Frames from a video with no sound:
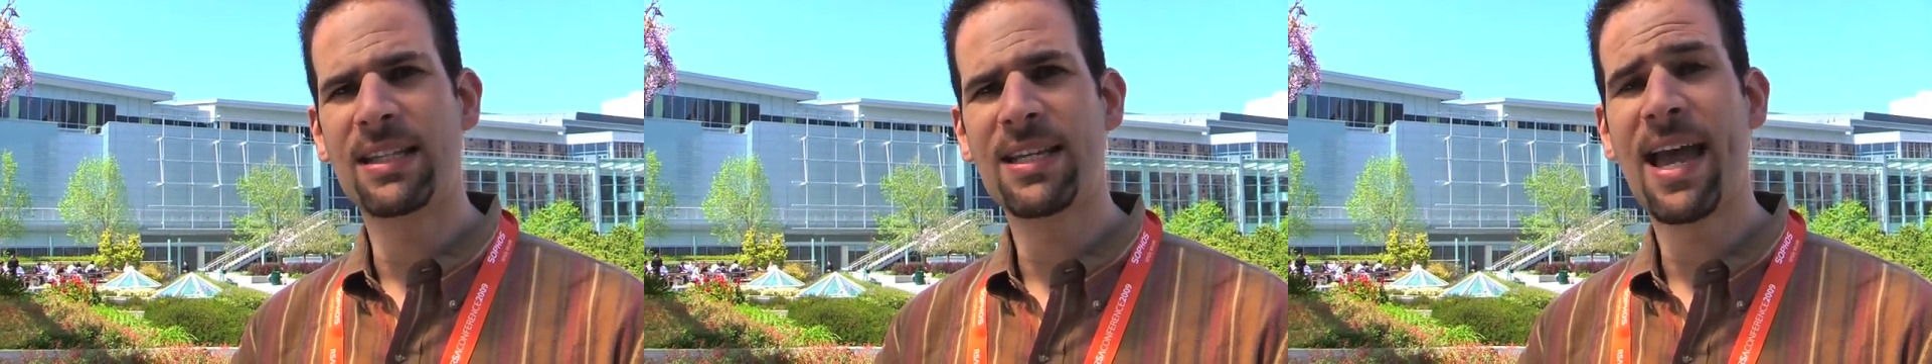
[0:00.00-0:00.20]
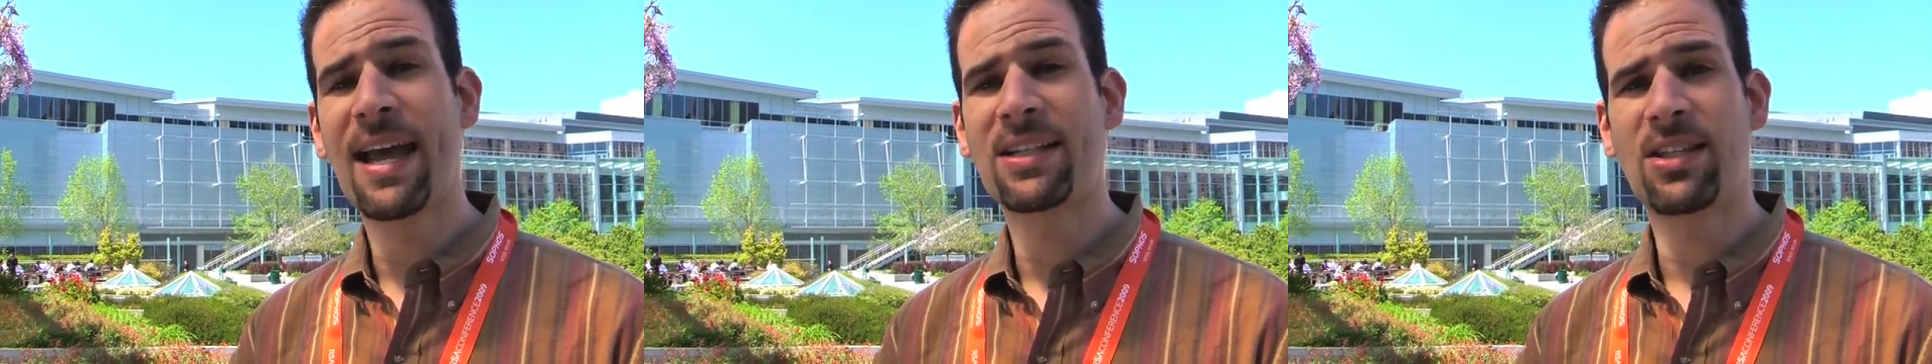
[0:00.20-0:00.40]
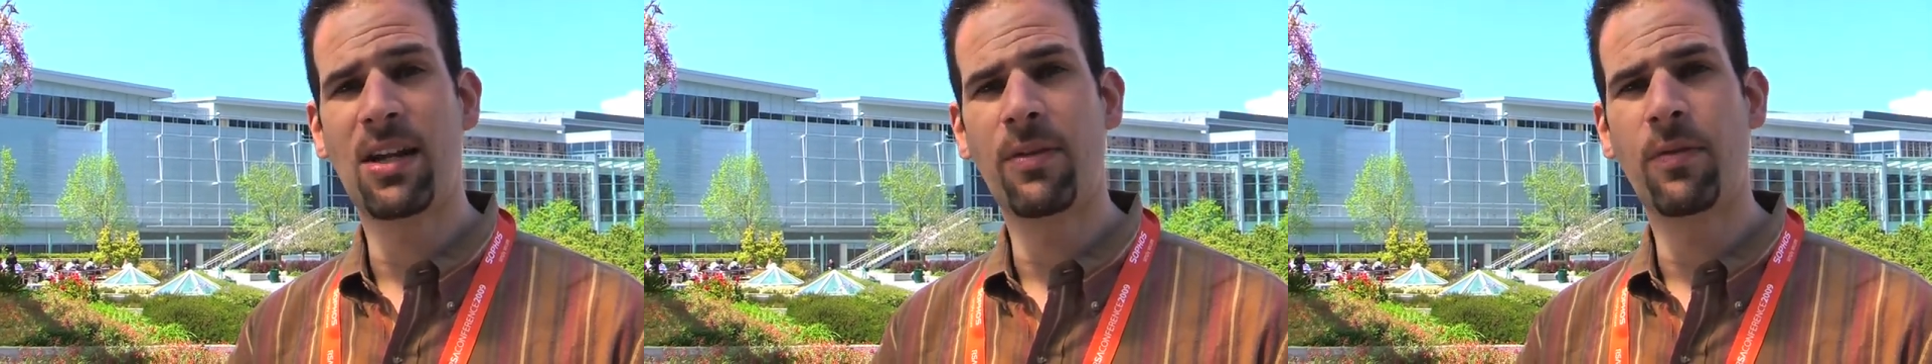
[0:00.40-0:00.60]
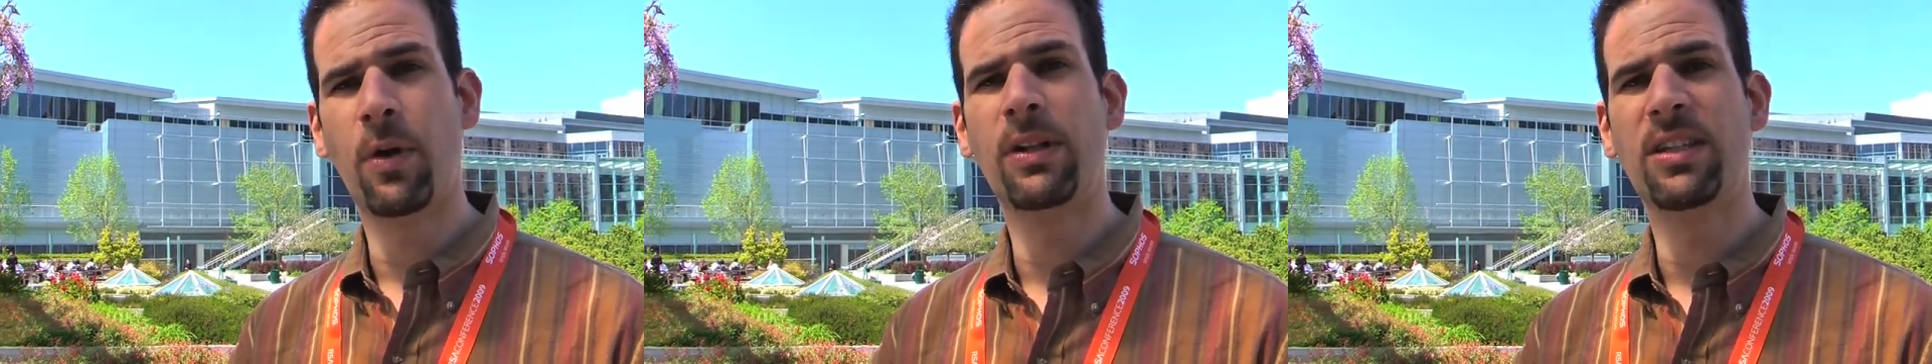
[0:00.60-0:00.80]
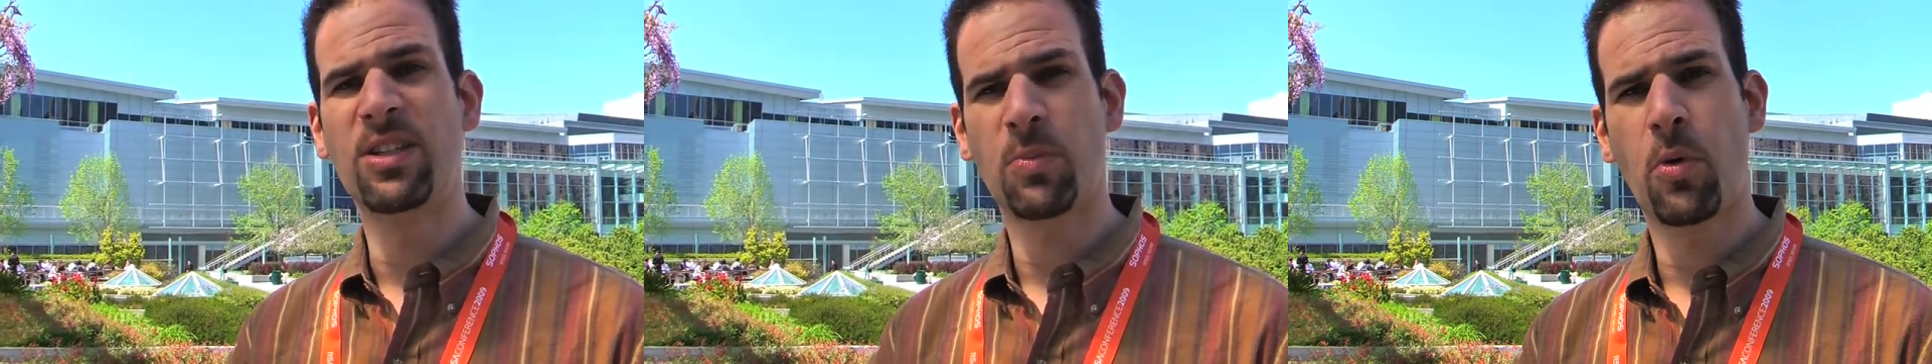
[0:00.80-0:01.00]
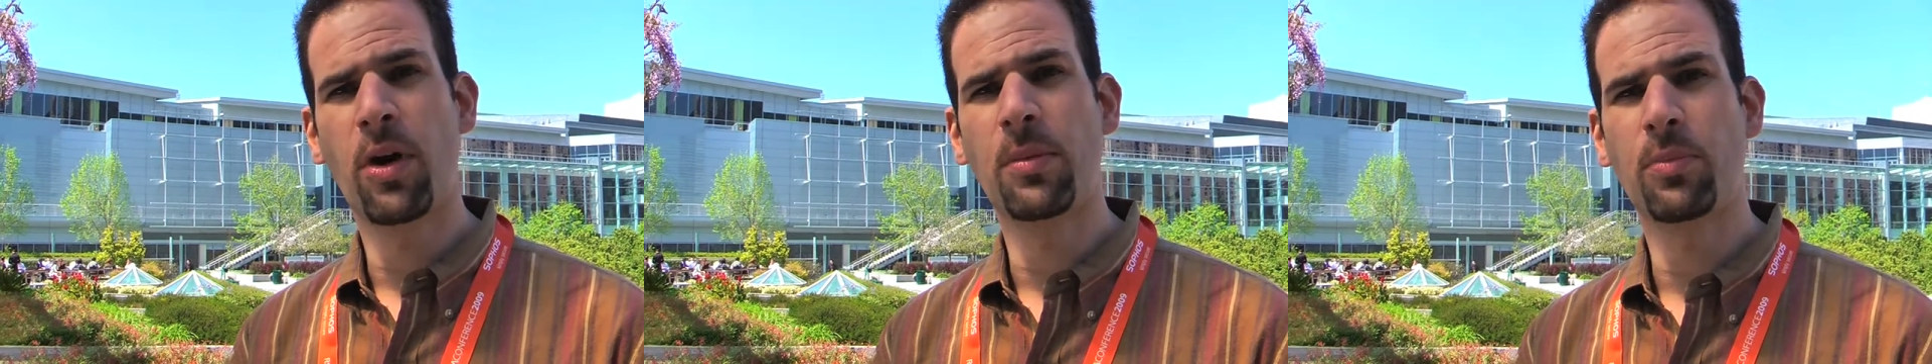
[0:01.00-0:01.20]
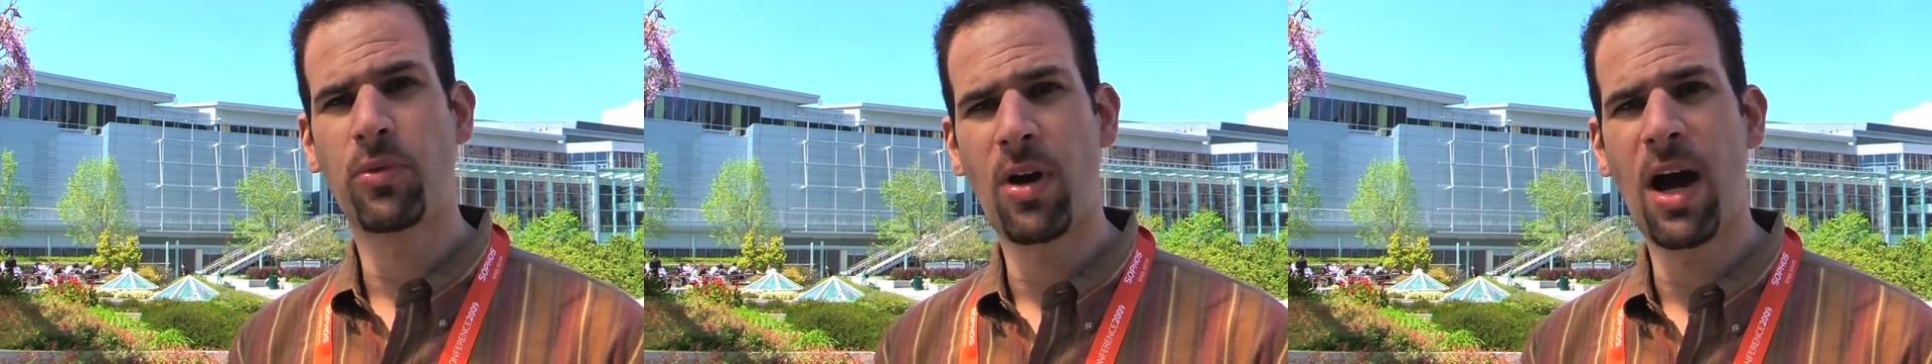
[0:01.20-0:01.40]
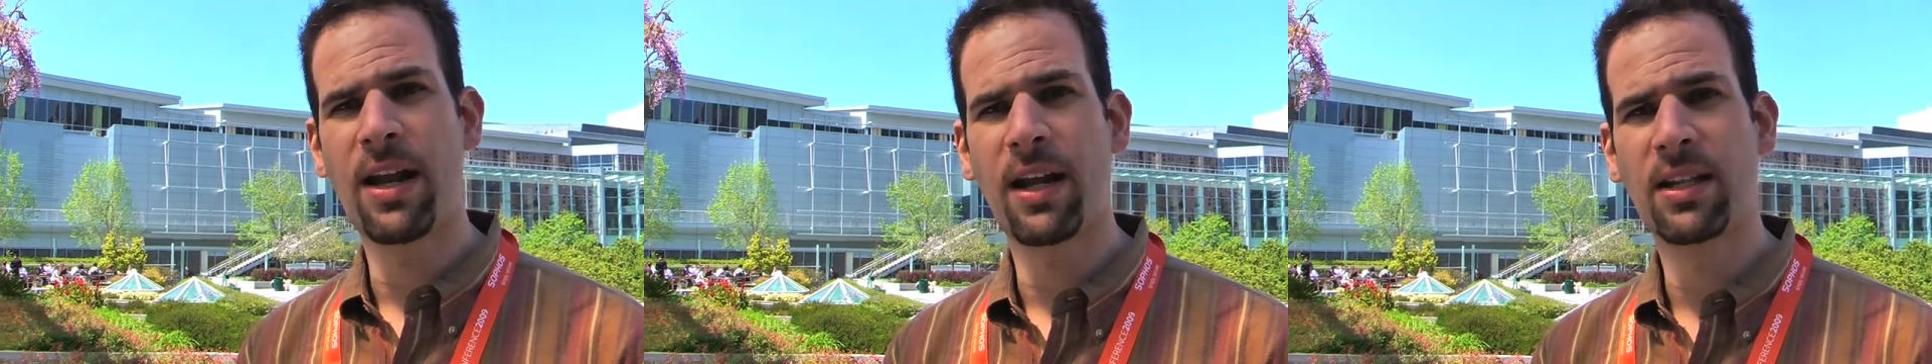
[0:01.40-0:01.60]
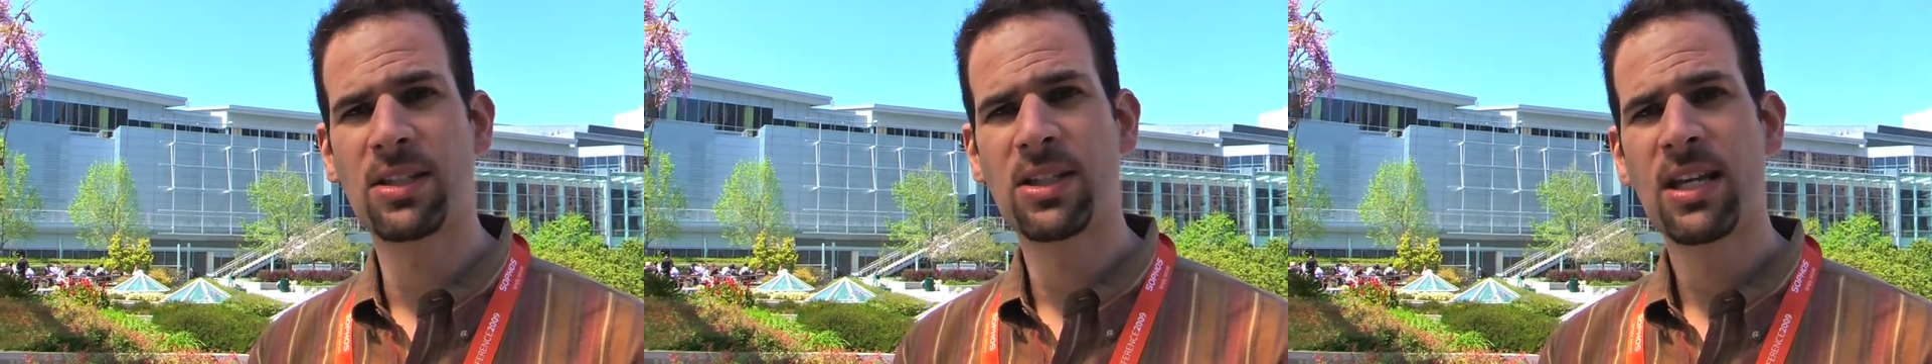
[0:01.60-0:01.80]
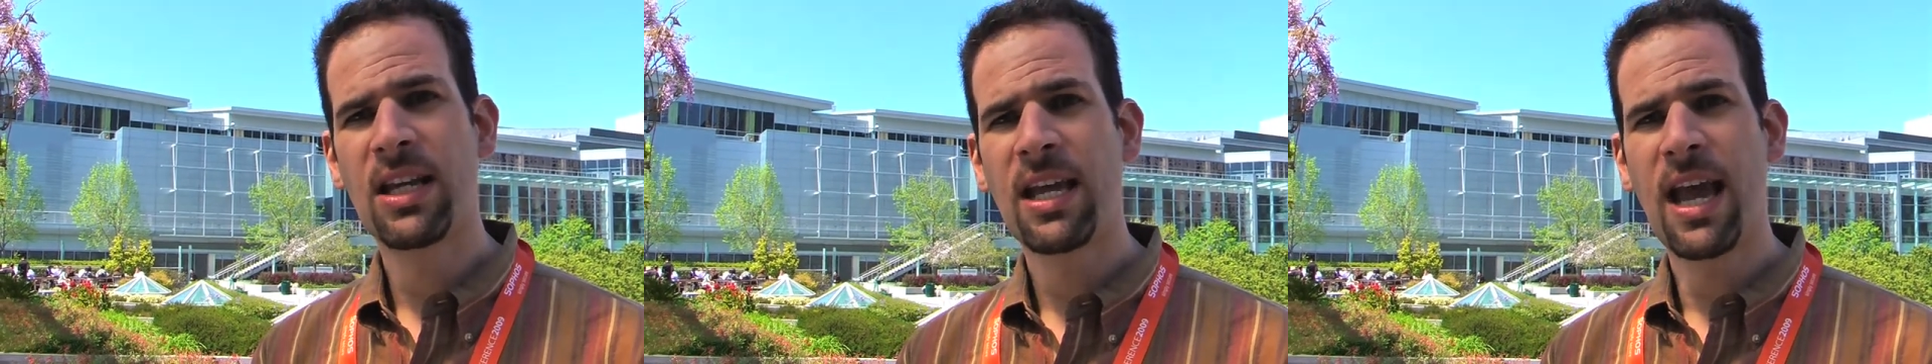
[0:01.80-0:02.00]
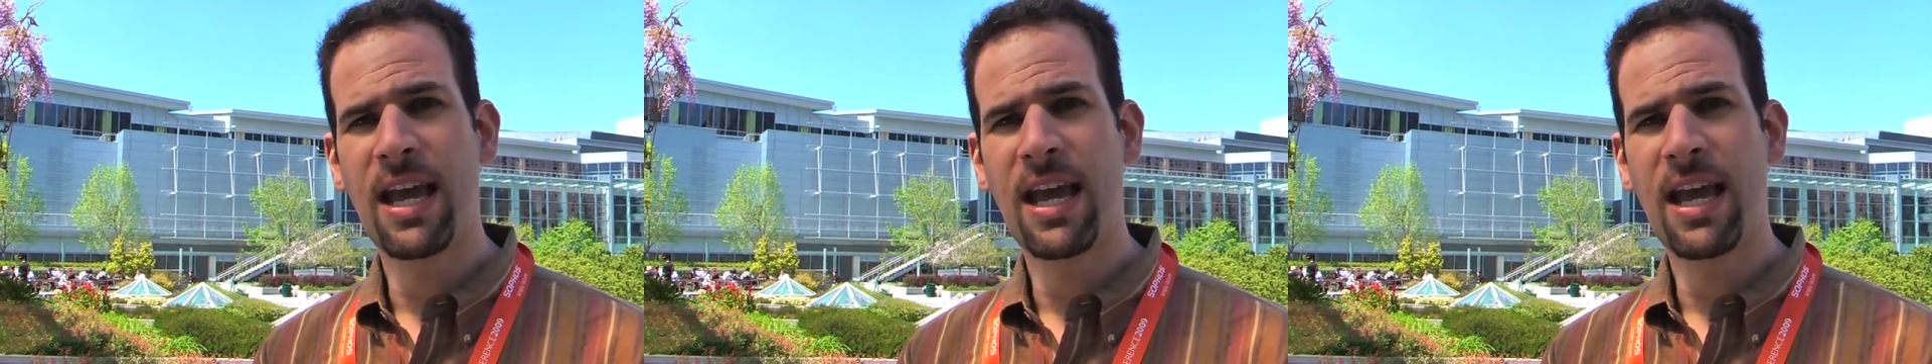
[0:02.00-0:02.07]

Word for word: attacks that avoid these point products